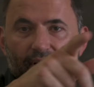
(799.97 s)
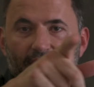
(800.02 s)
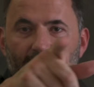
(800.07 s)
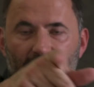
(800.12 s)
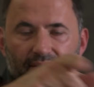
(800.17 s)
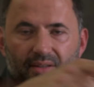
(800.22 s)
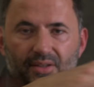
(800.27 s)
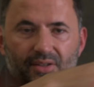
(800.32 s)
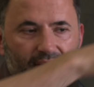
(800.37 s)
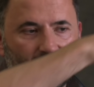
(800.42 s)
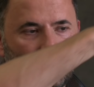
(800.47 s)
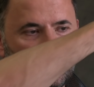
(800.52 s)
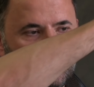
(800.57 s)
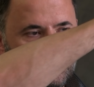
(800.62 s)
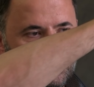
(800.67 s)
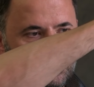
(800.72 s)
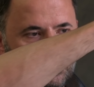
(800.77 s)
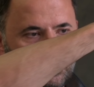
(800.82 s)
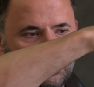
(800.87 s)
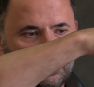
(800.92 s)
eye, in this
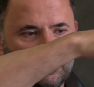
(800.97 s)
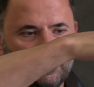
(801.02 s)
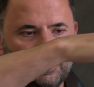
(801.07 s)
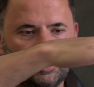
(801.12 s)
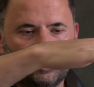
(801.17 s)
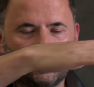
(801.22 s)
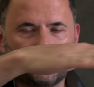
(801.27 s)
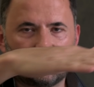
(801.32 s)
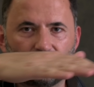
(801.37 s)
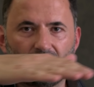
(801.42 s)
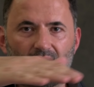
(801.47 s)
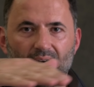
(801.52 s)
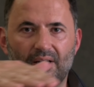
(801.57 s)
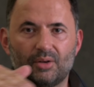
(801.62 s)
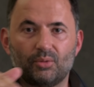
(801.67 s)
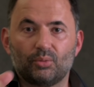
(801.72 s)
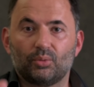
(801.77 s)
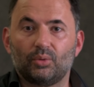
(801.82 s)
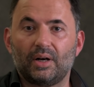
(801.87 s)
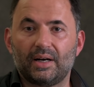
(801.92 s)
case you, the viewer's
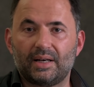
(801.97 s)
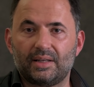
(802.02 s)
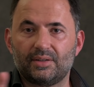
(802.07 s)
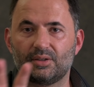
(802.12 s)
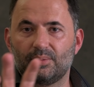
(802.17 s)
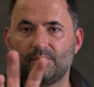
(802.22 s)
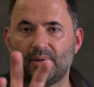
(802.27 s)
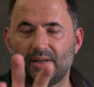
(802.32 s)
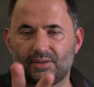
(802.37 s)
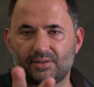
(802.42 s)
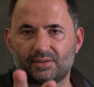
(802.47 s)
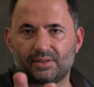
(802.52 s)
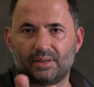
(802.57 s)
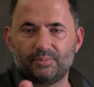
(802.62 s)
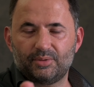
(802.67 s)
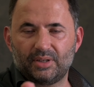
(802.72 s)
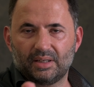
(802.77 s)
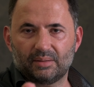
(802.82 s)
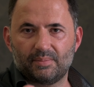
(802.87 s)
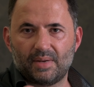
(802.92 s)
eye, right into my
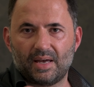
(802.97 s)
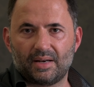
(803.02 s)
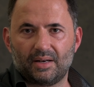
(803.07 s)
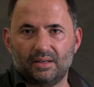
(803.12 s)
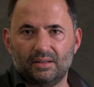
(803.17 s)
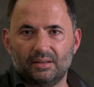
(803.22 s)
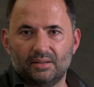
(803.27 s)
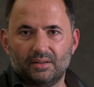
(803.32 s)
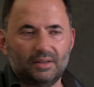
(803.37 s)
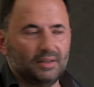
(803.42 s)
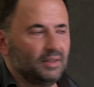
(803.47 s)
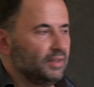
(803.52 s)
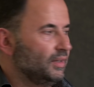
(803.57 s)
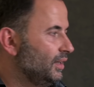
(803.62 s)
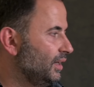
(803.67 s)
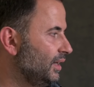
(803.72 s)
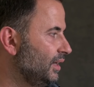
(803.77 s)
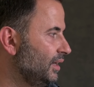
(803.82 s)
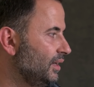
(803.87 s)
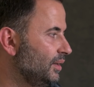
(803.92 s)
subject matter,
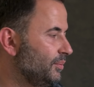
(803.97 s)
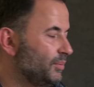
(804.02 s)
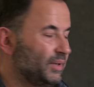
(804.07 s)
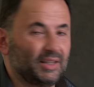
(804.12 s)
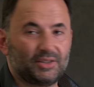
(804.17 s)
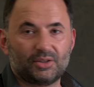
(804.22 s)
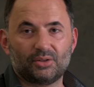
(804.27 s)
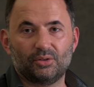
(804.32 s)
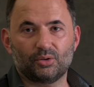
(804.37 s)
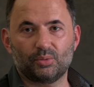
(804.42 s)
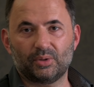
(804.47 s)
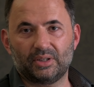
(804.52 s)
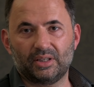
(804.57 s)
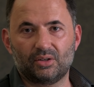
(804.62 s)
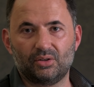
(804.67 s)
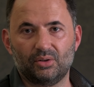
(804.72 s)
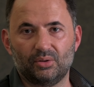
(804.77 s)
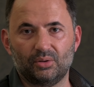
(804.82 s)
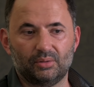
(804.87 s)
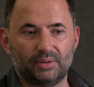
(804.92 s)
and it's going to look really
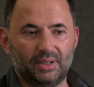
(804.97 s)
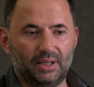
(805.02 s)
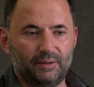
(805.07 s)
cool.